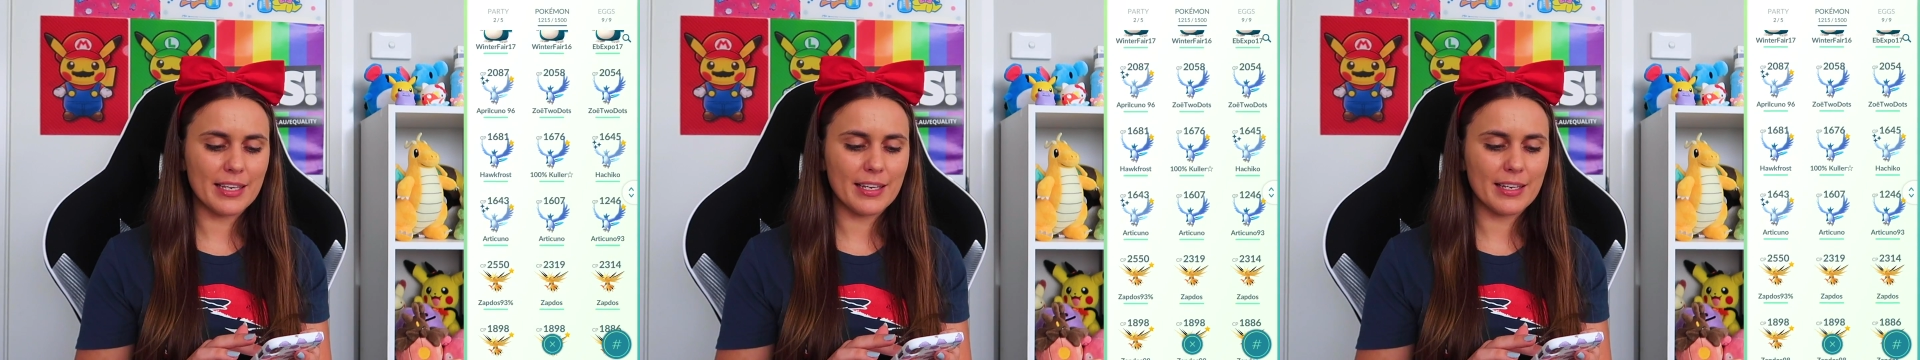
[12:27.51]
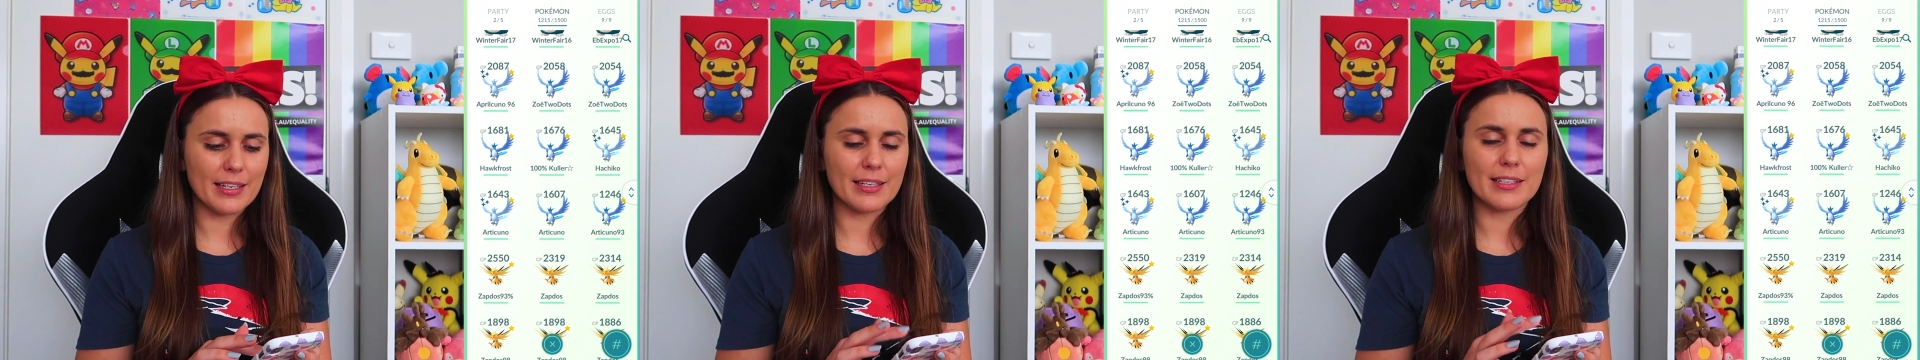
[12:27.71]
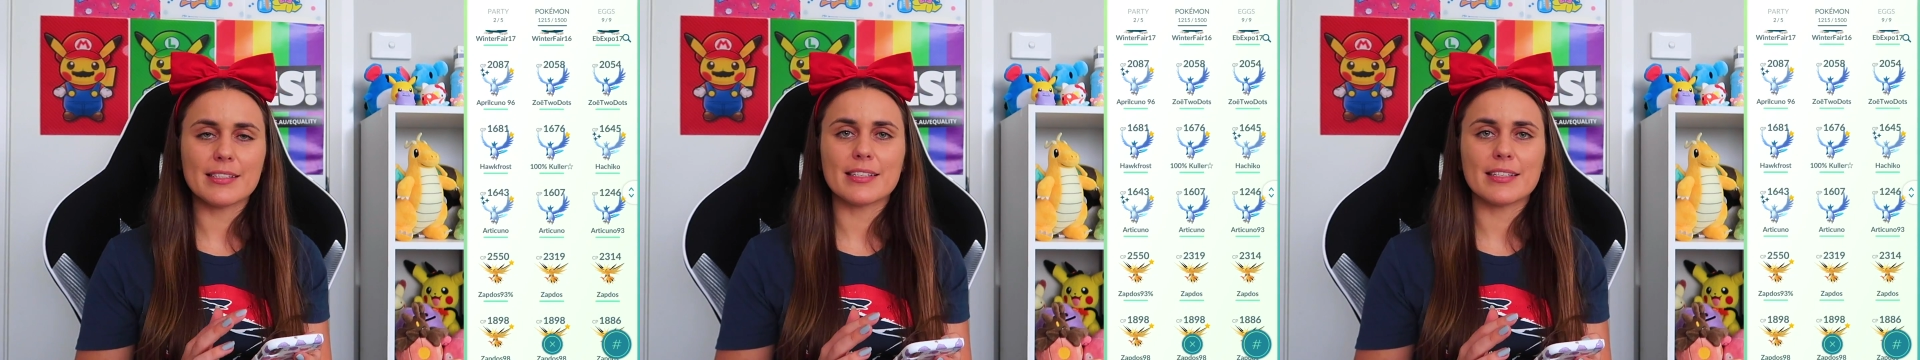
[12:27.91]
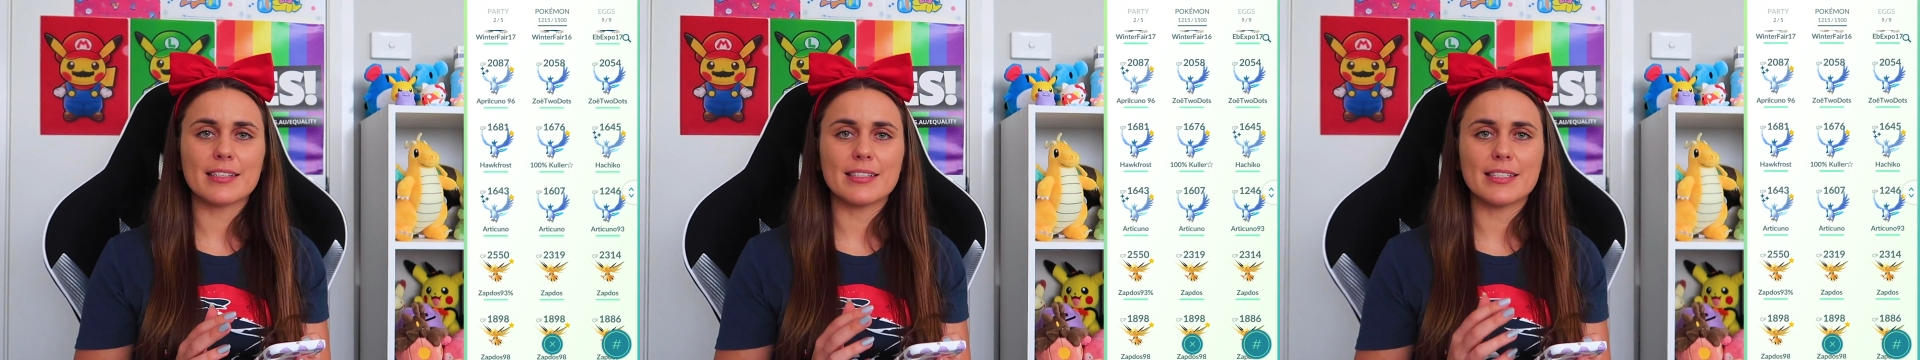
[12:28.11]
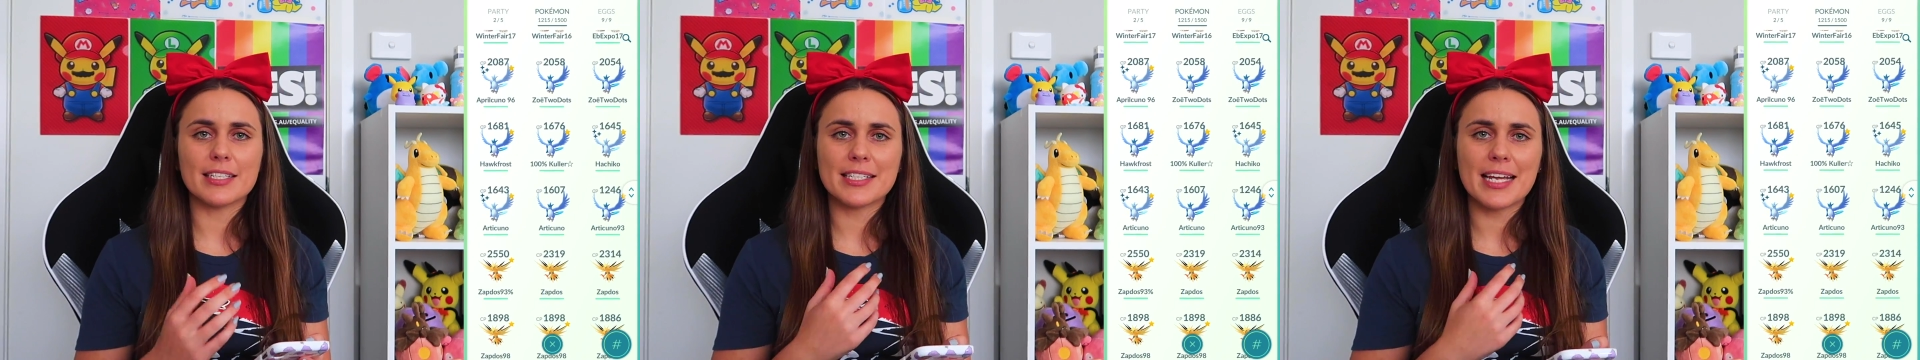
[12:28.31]
is
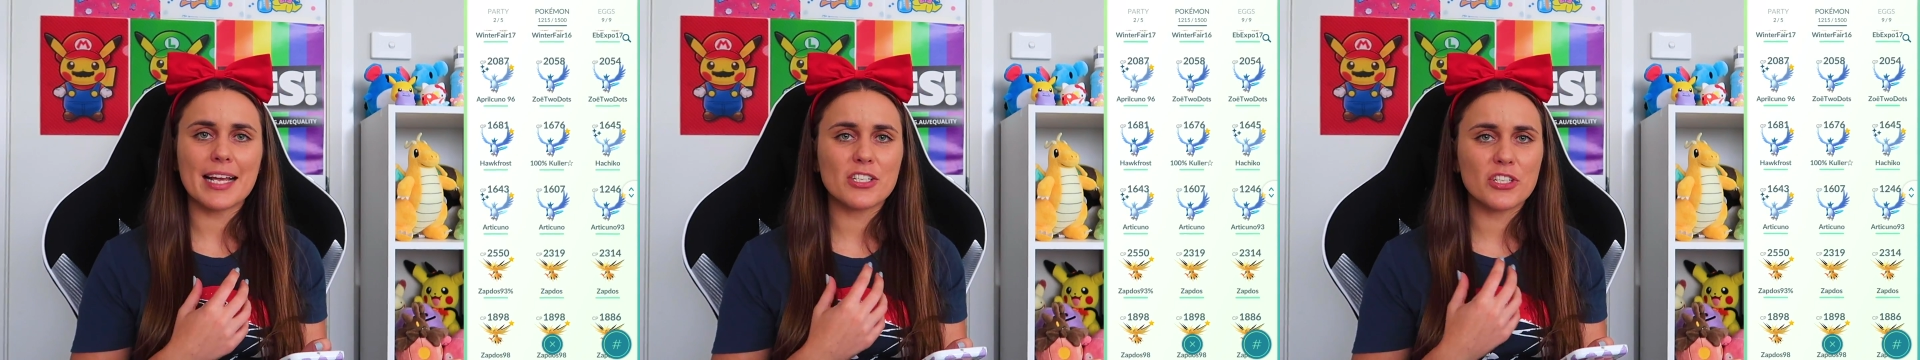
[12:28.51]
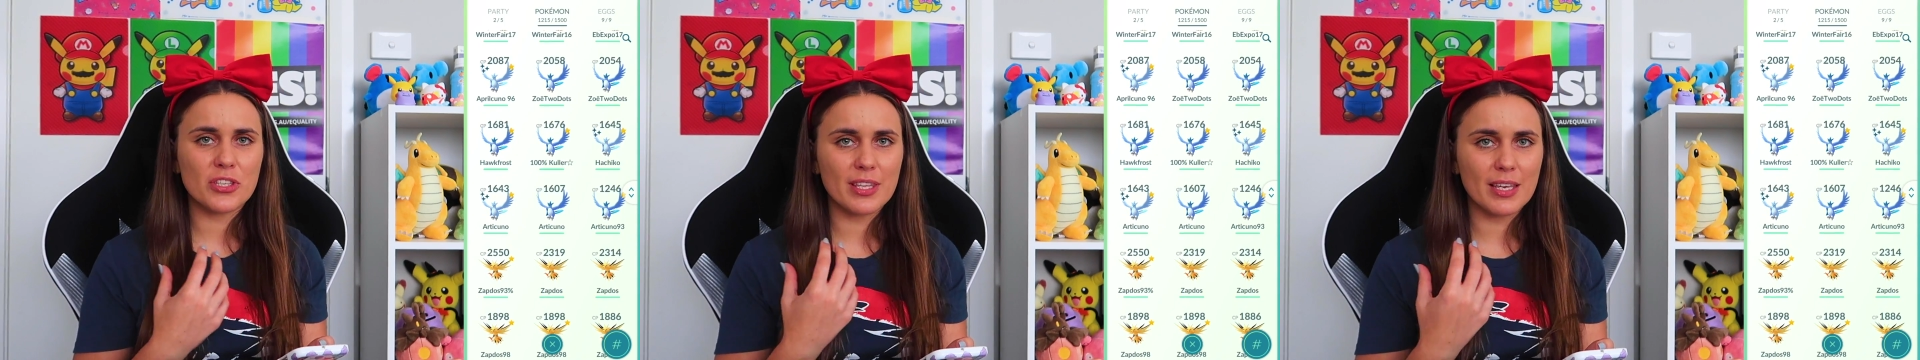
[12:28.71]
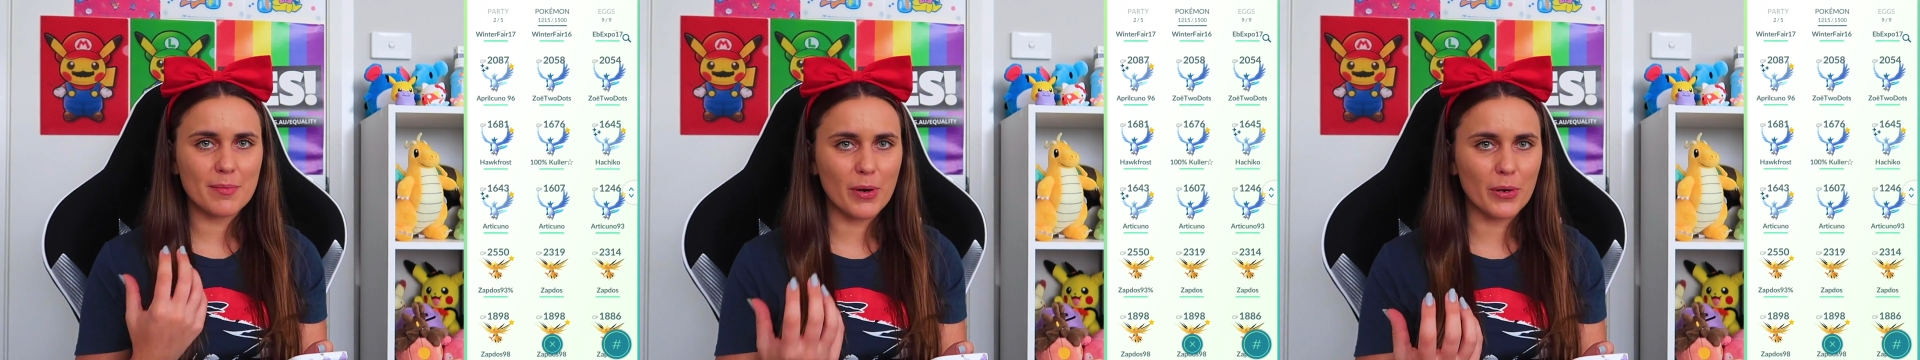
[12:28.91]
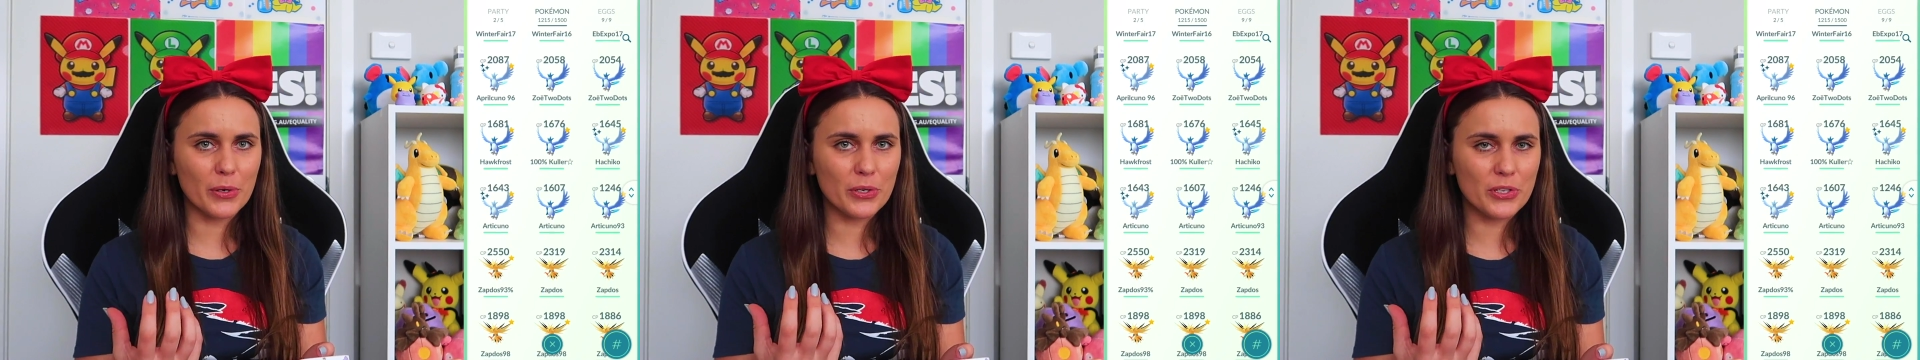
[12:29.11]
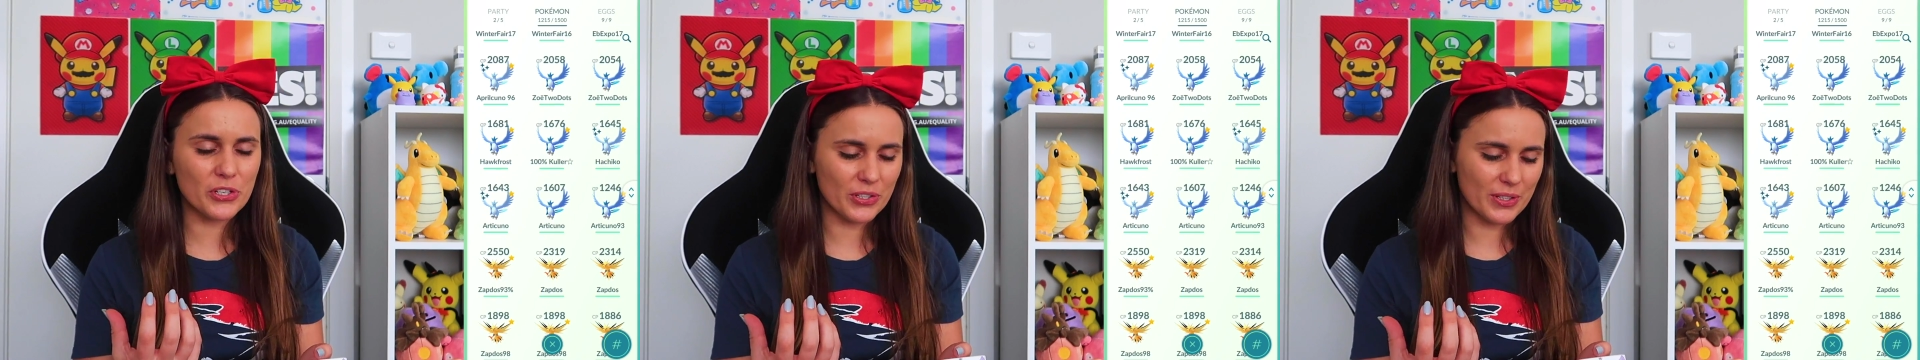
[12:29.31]
detach the
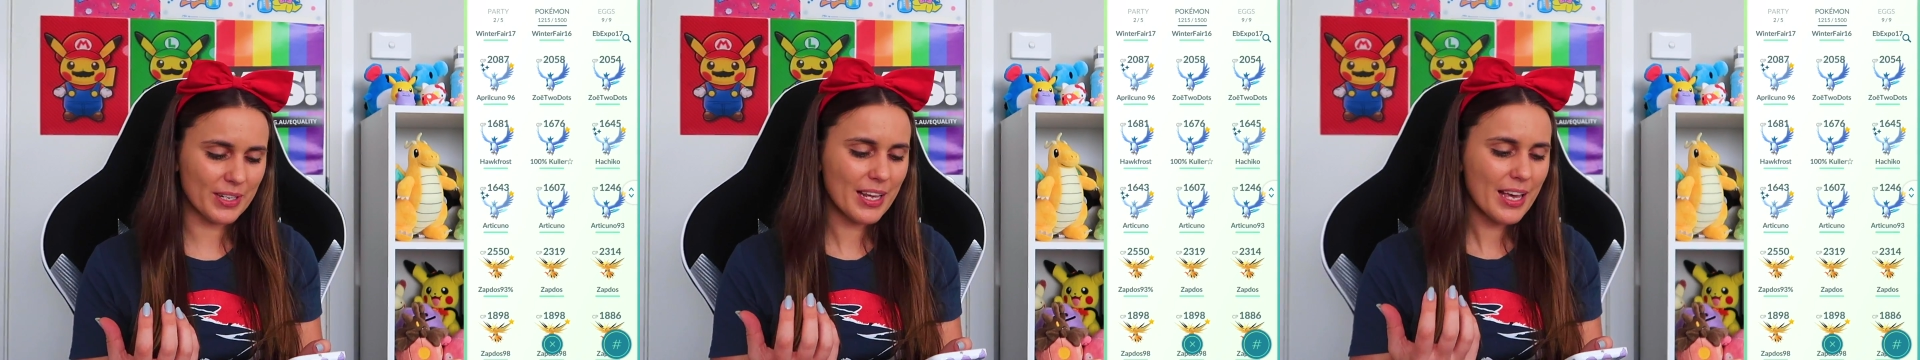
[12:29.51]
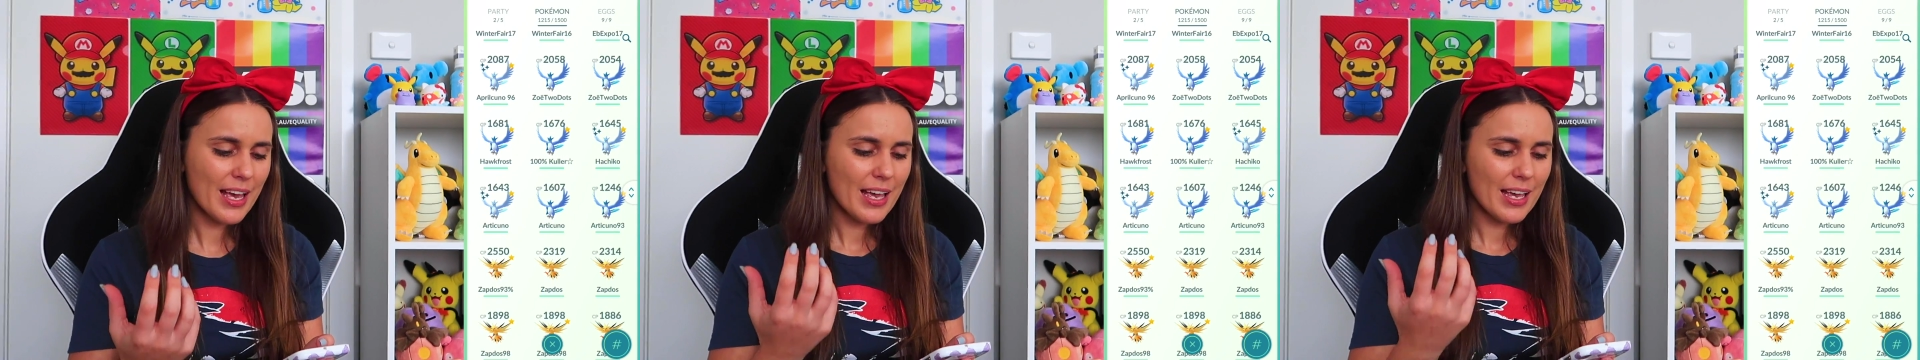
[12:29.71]
emotion.